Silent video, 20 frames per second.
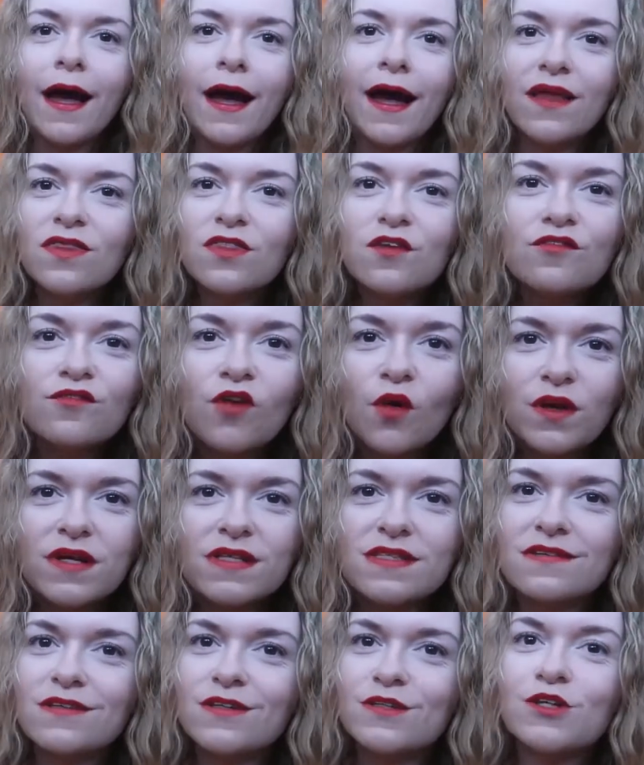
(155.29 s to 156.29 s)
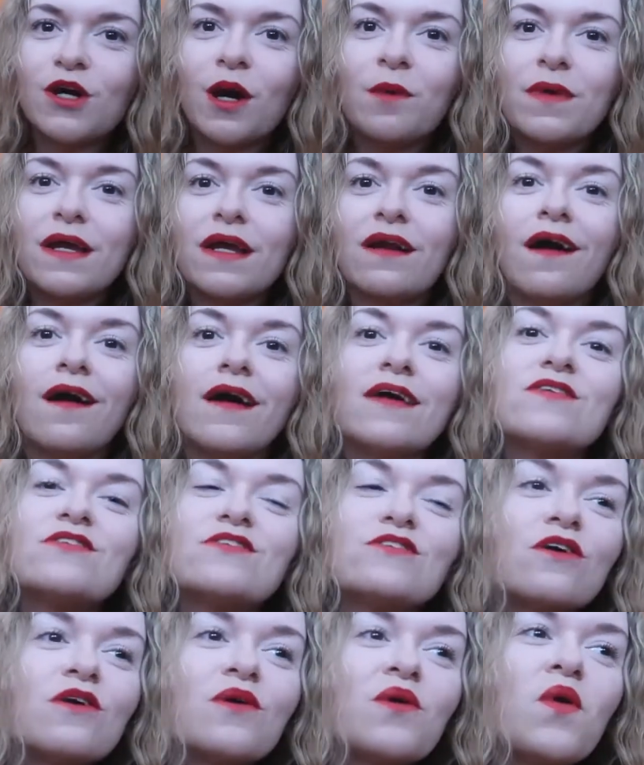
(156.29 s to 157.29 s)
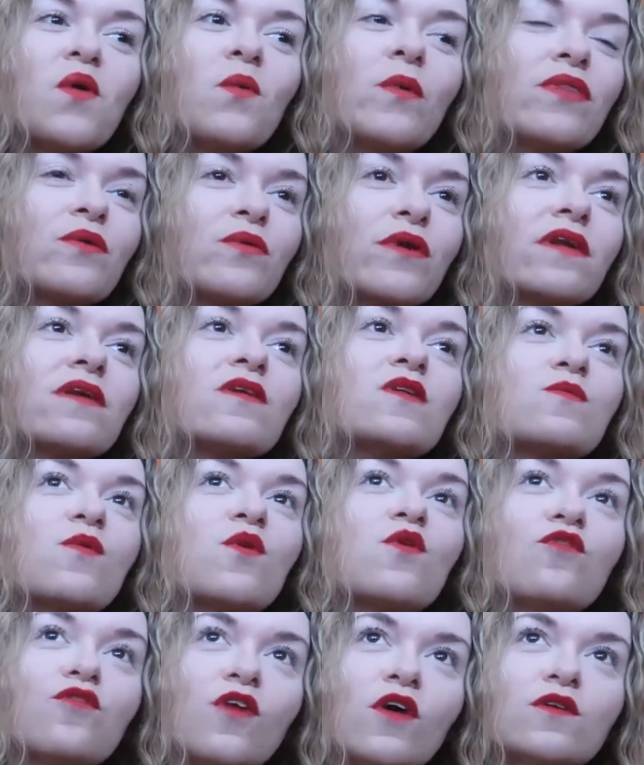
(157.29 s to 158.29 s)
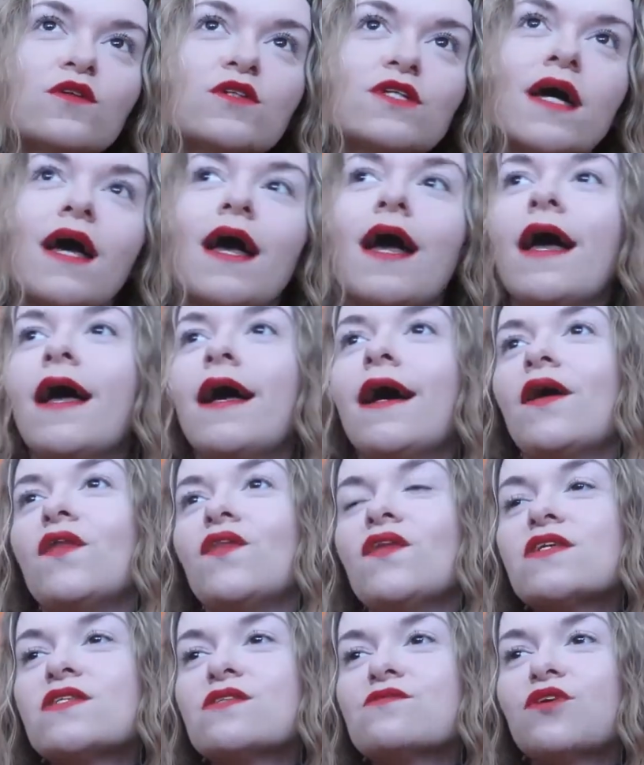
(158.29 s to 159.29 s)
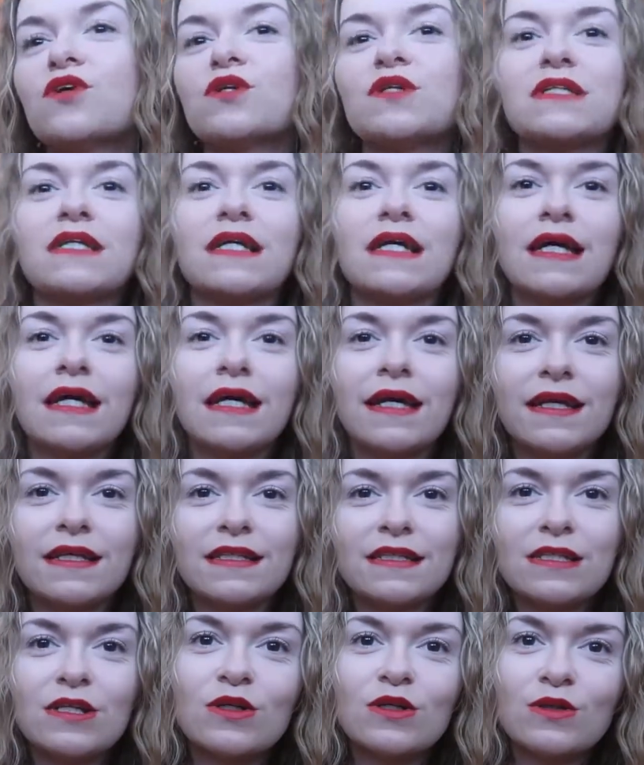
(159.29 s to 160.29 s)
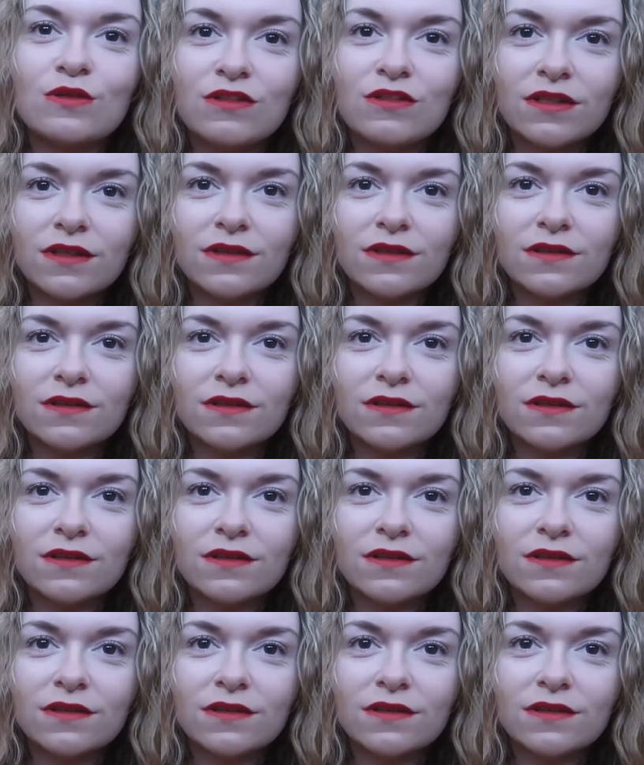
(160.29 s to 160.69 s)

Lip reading: And the font is good. I mean, I struggle with really small font, and this font is good.